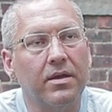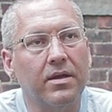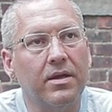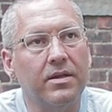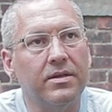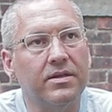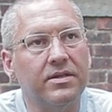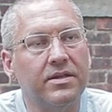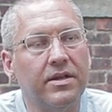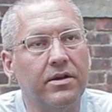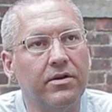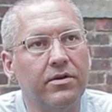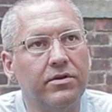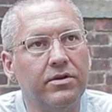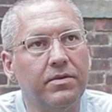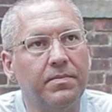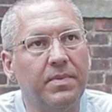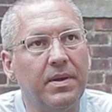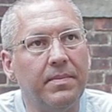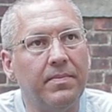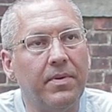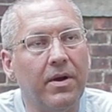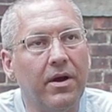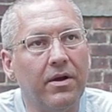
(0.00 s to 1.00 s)
considered to
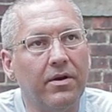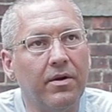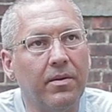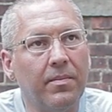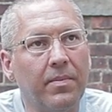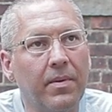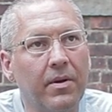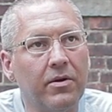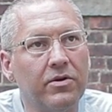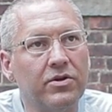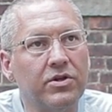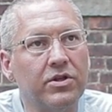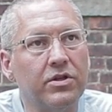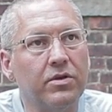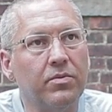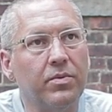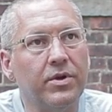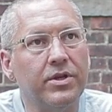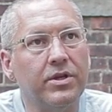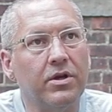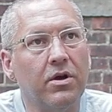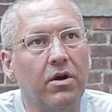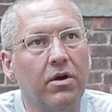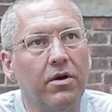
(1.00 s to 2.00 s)
be partially
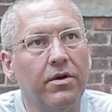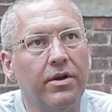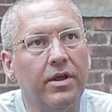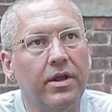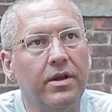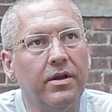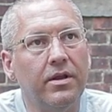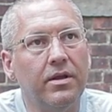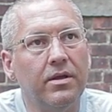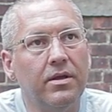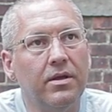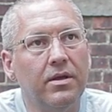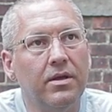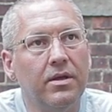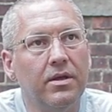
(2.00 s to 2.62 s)
retarded.